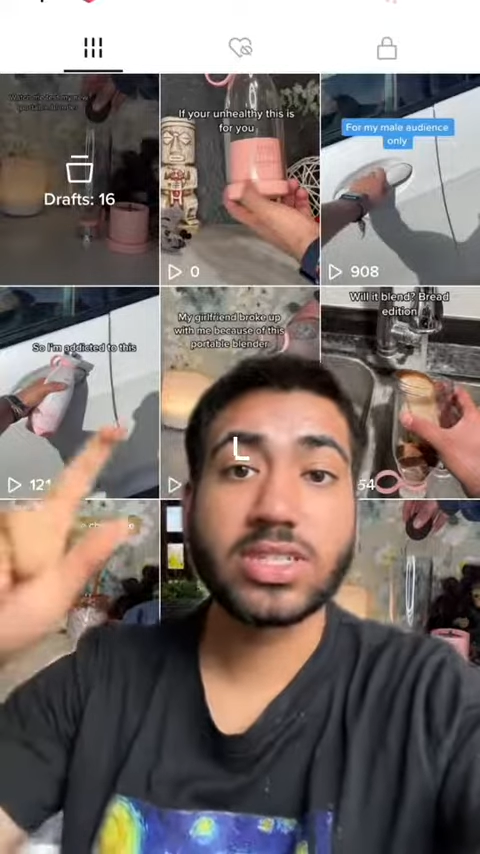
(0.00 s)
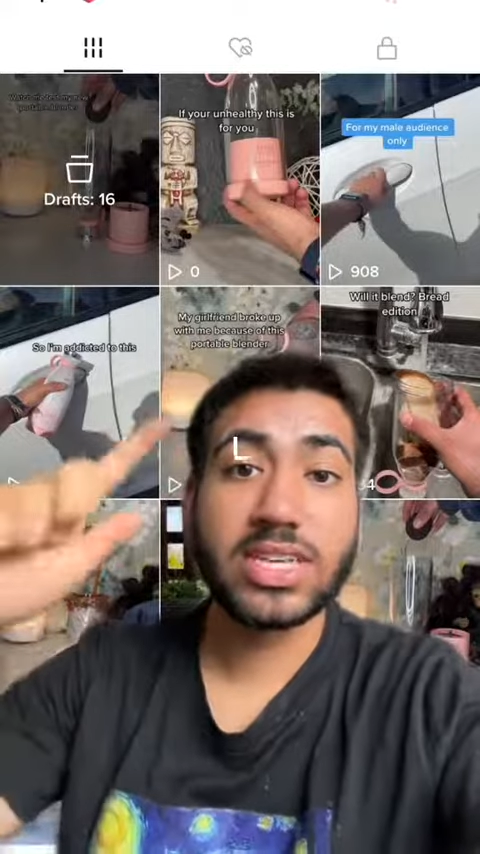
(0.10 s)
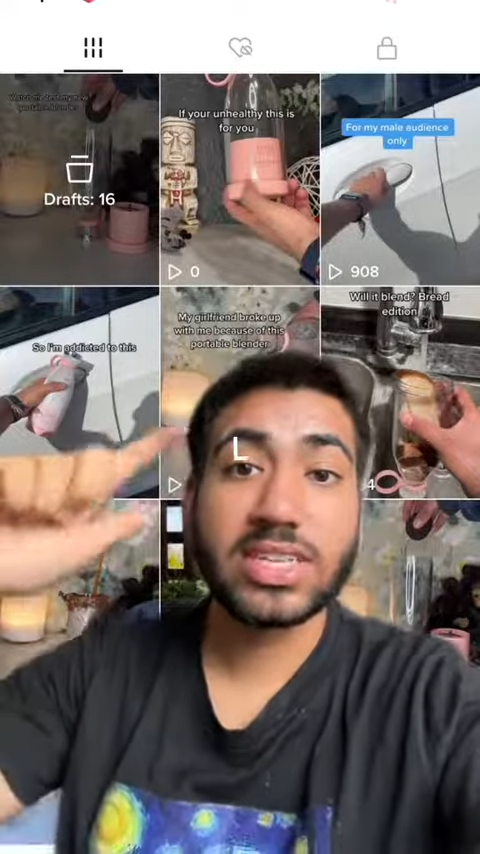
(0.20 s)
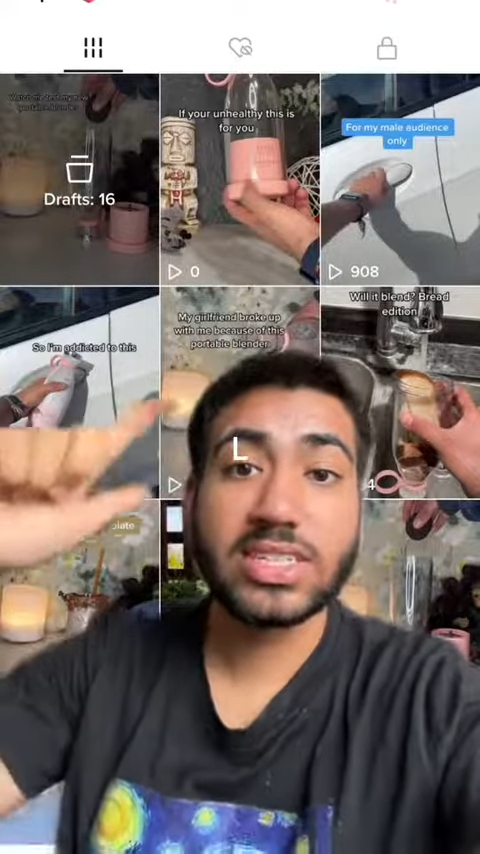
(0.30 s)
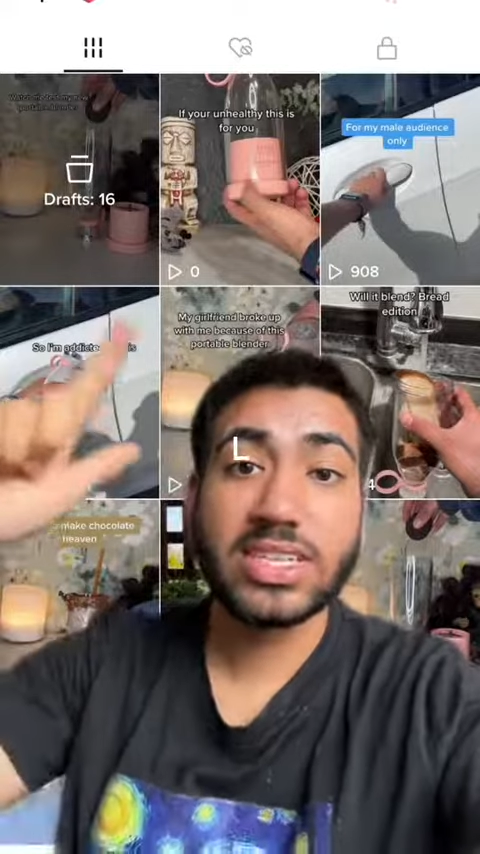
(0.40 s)

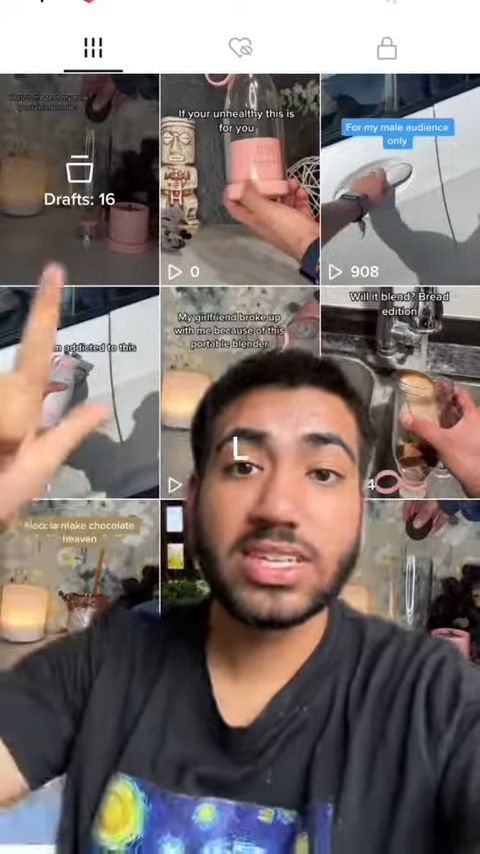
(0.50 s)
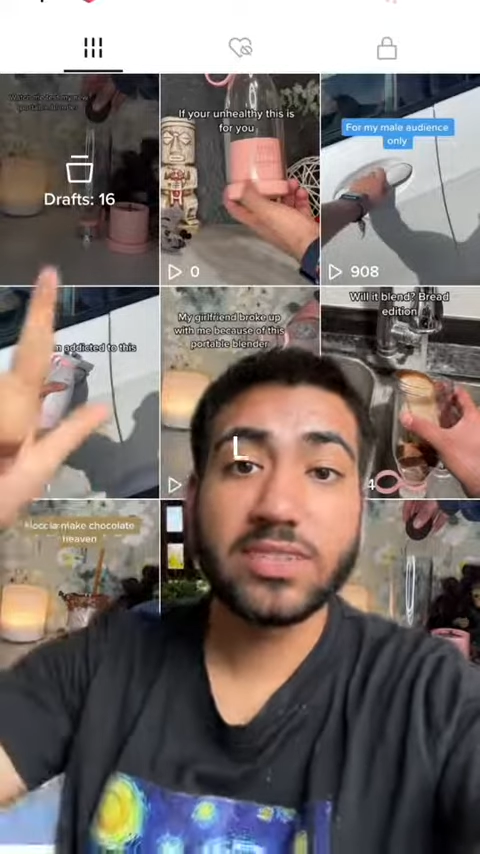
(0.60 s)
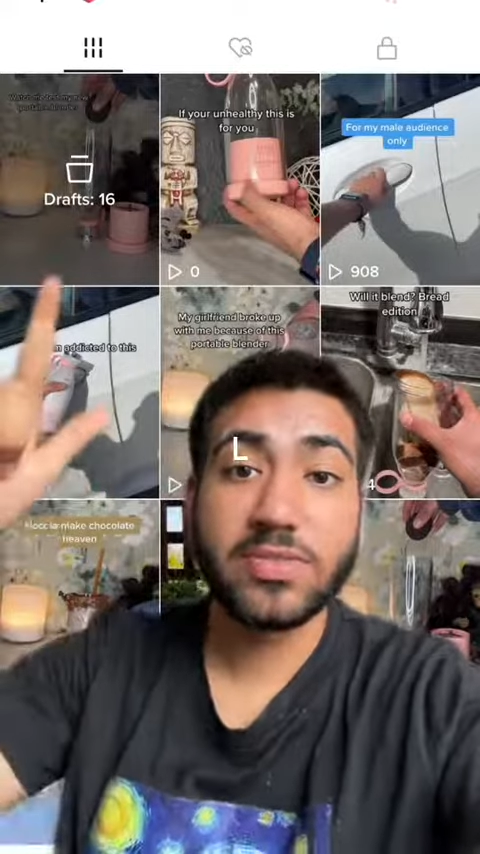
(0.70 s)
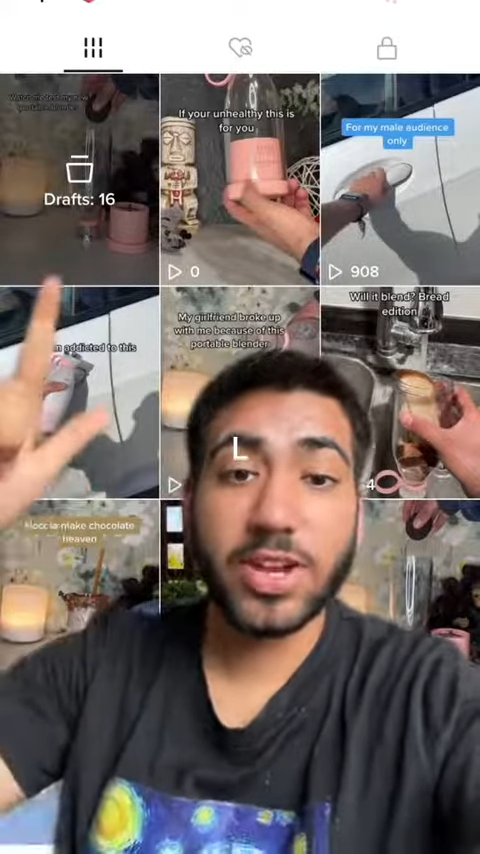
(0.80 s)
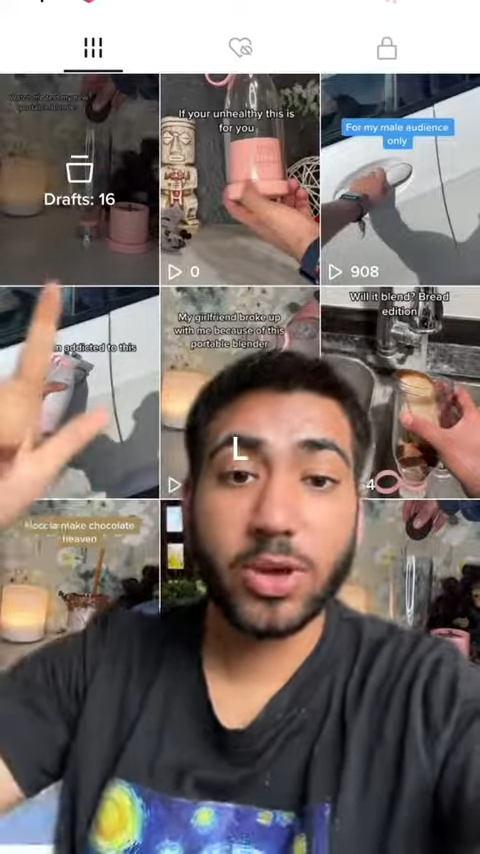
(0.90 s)

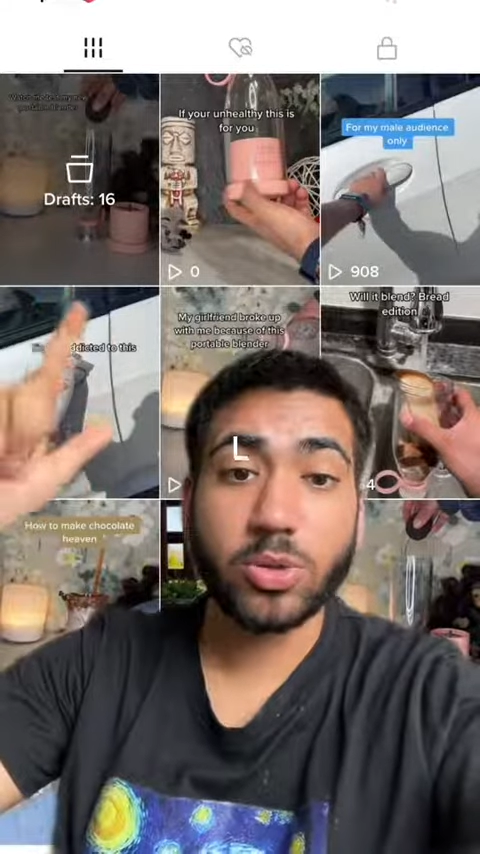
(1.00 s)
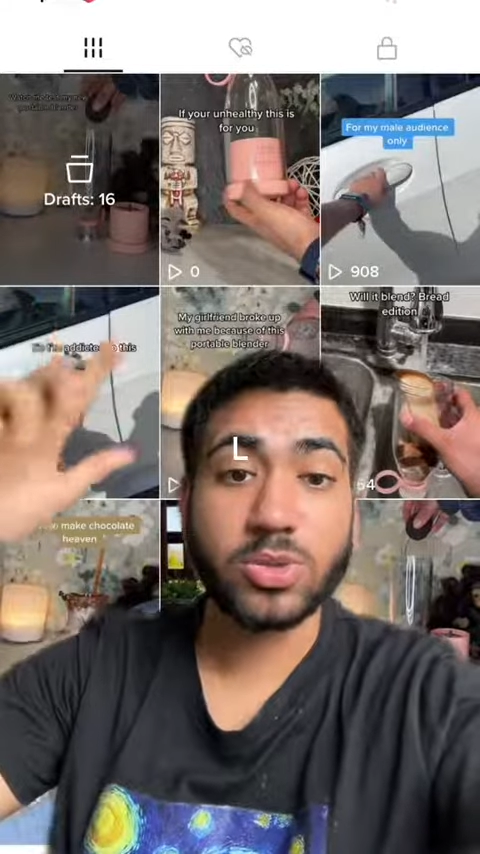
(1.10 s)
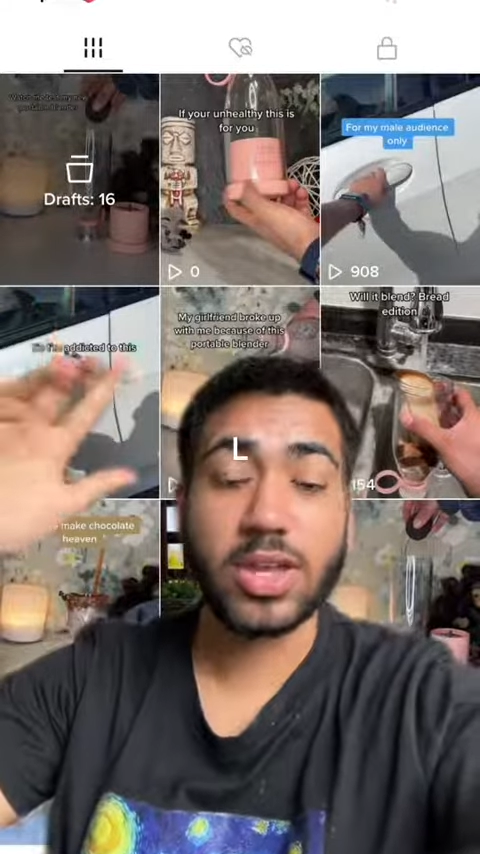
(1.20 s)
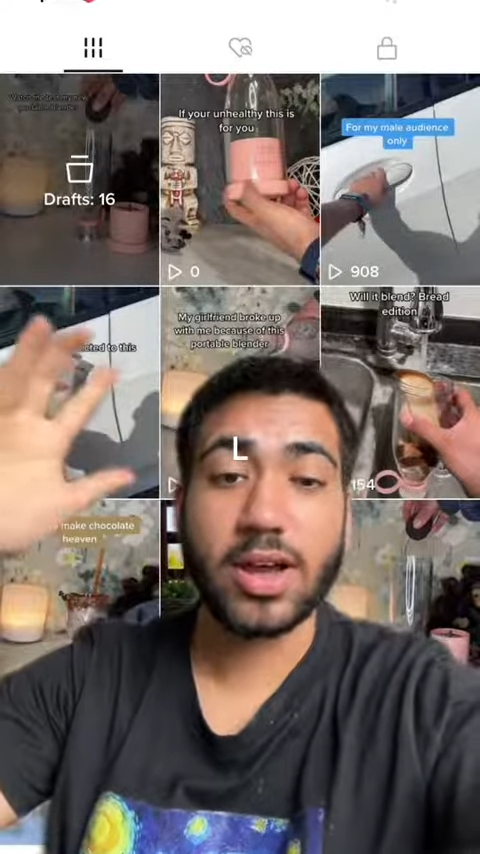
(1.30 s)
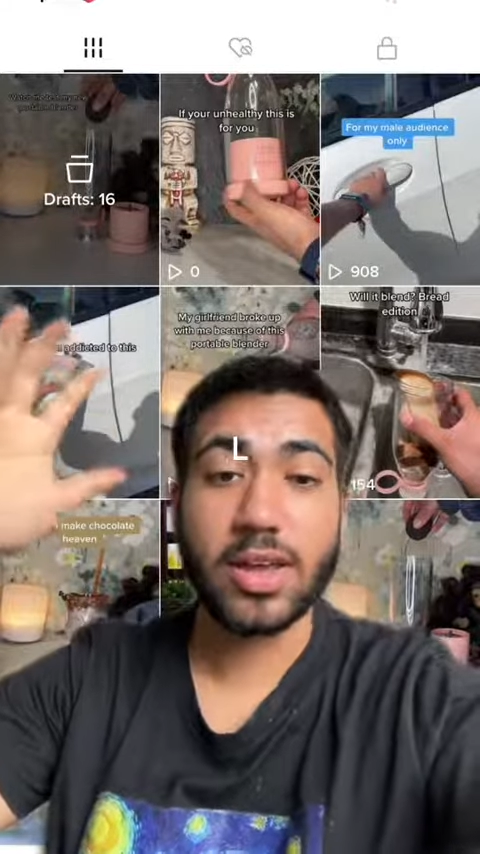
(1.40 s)
16
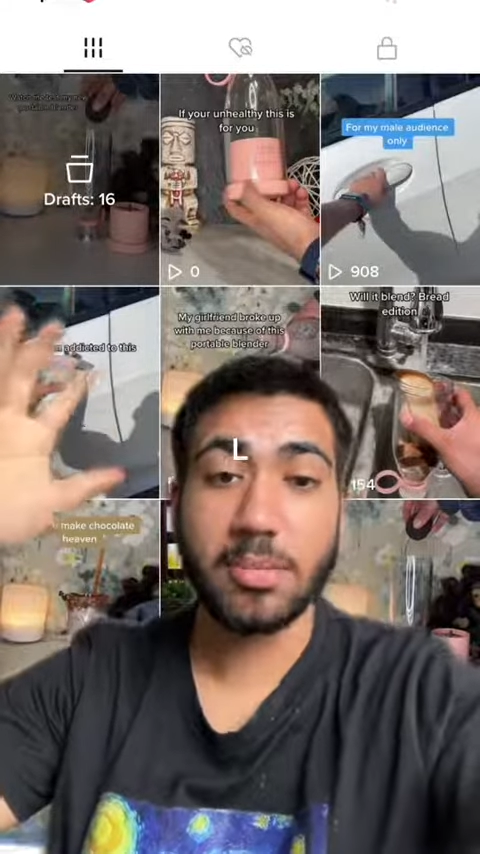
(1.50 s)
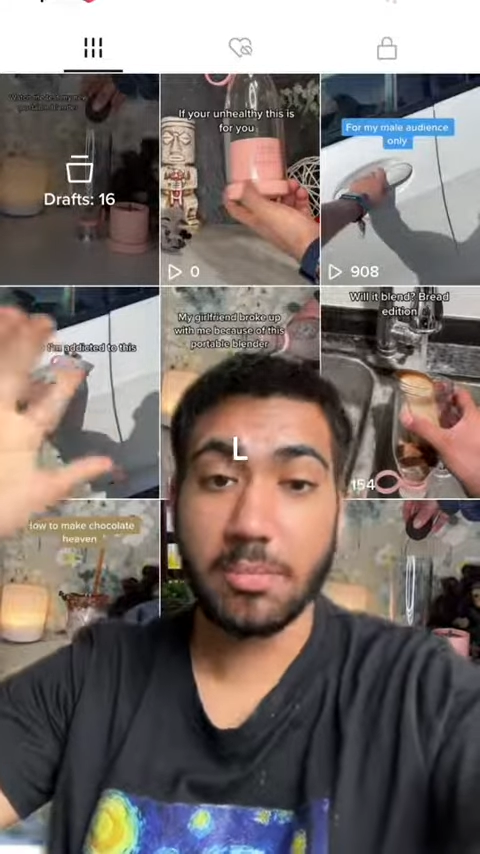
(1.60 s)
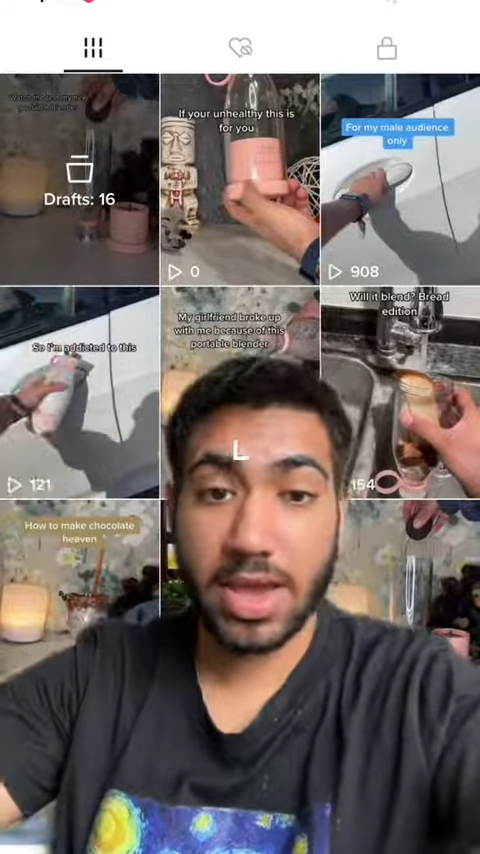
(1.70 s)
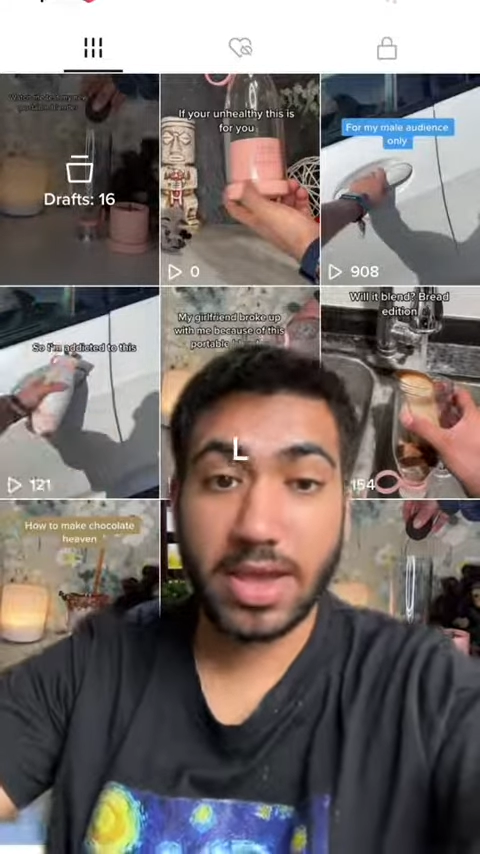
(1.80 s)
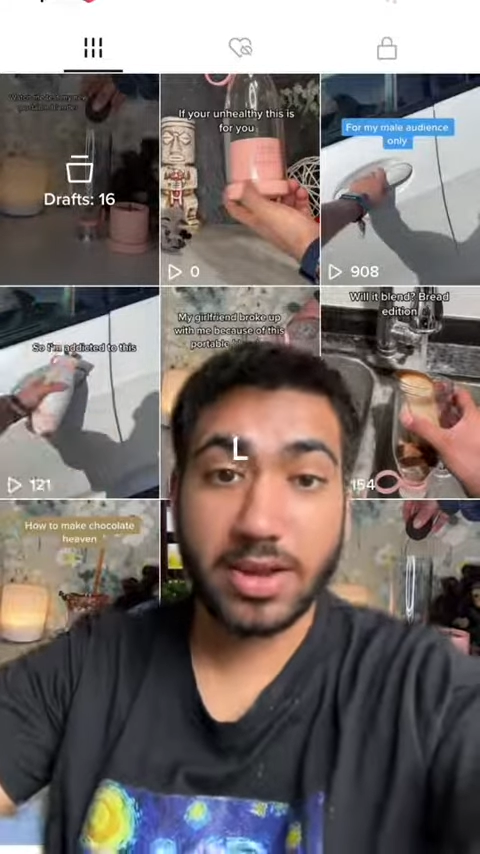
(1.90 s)
videos I
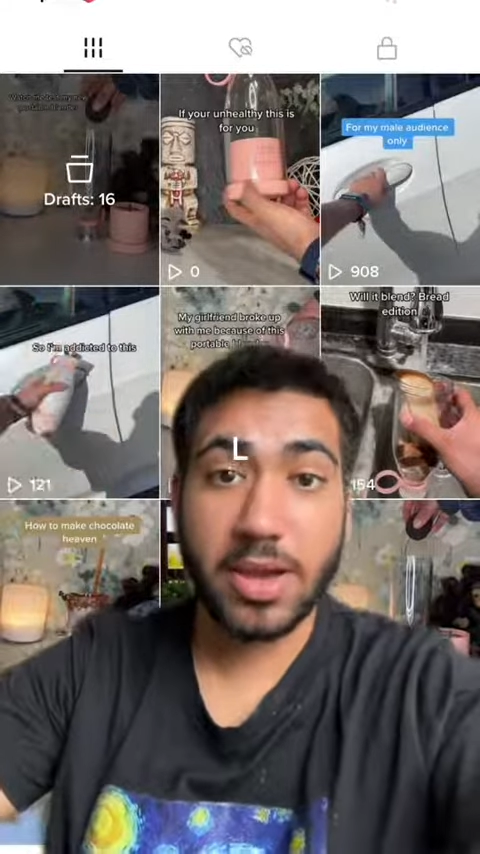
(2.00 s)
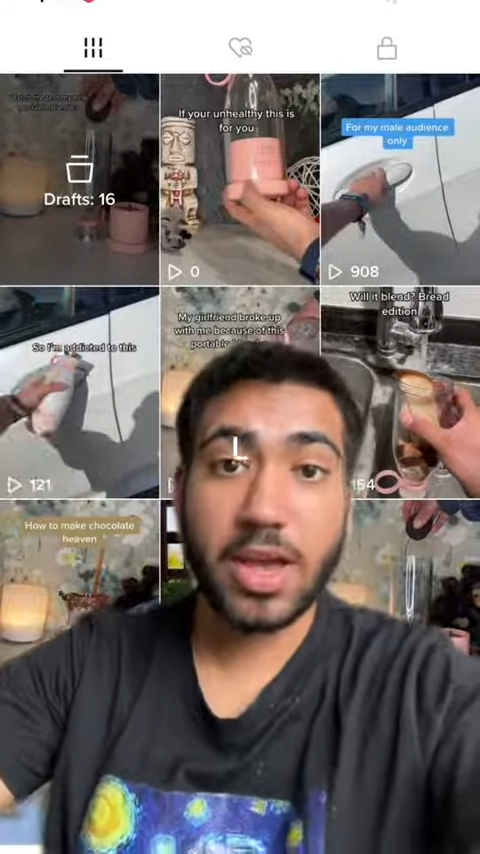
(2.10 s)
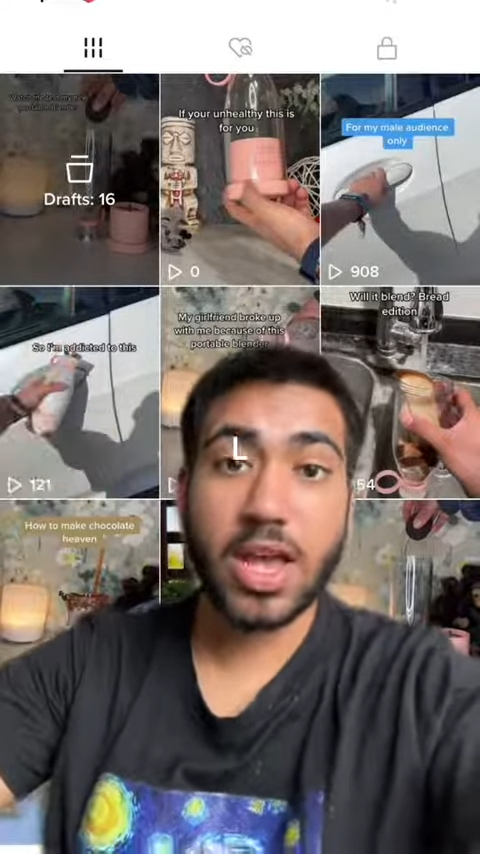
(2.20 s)
made.